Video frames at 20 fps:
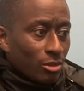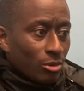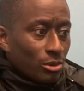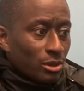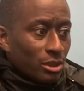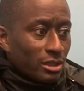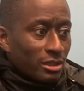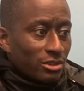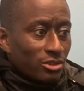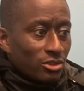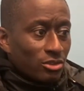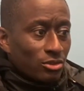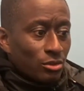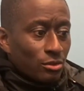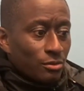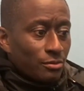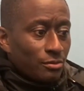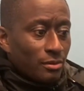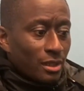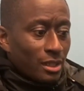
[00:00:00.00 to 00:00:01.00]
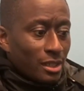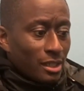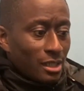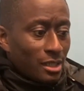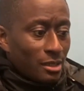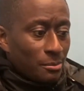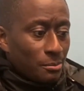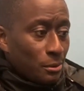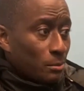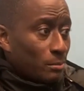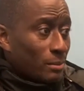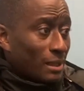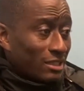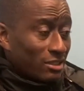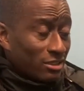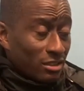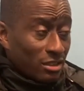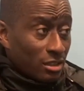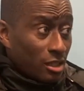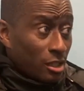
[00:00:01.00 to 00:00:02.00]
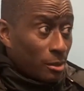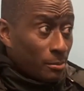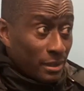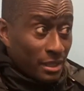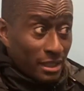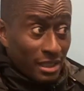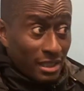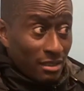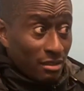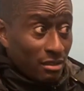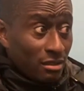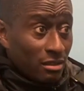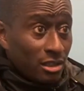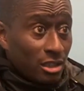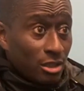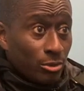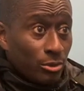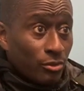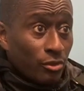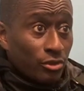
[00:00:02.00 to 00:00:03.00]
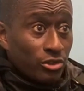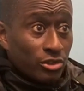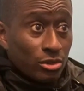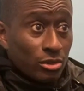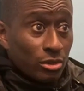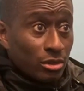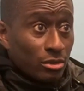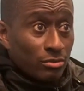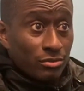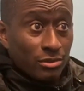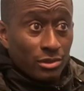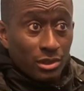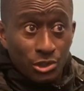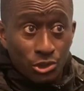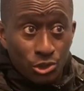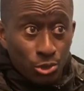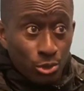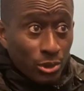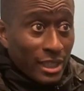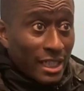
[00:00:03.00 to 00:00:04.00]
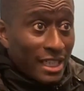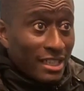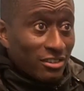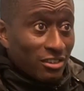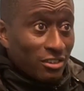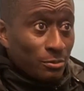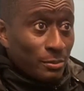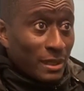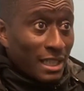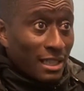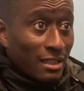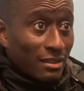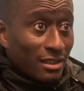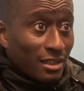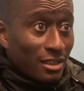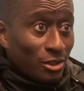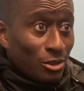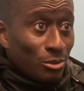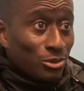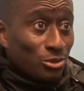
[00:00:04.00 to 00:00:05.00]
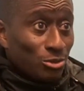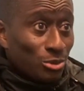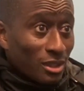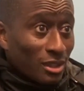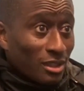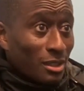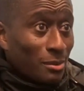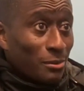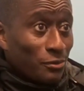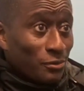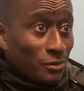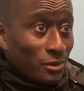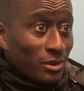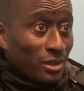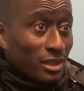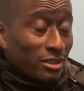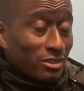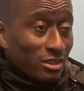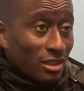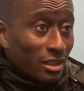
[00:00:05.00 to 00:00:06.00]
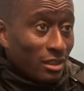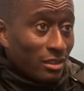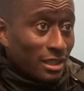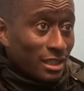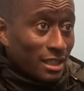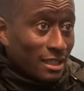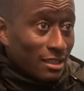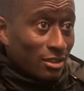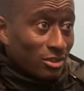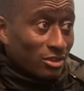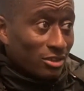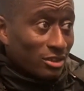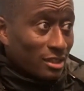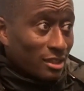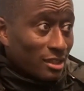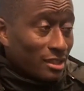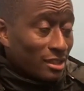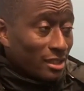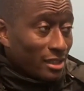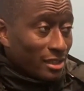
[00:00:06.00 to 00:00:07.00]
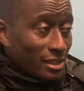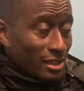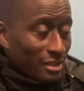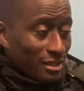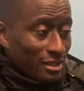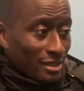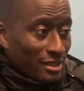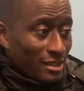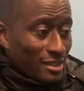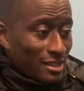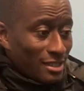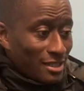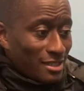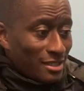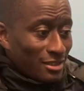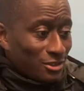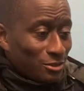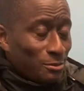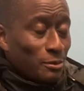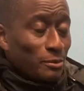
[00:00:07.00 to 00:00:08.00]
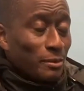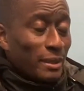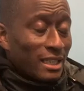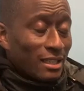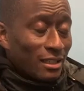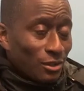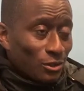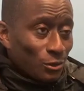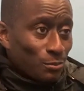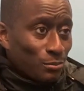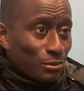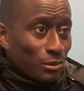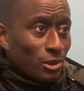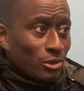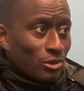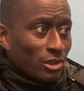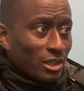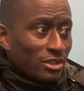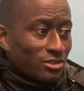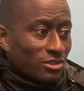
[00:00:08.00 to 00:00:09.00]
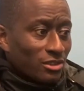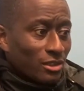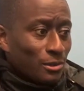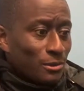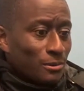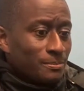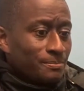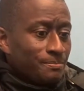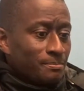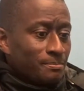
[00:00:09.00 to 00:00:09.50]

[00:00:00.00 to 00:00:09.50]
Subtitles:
we're looking to sort of bring back to the club. And then we've also got Jordace has been out there, who was with the club a few years ago, and he looks to be making good progress. So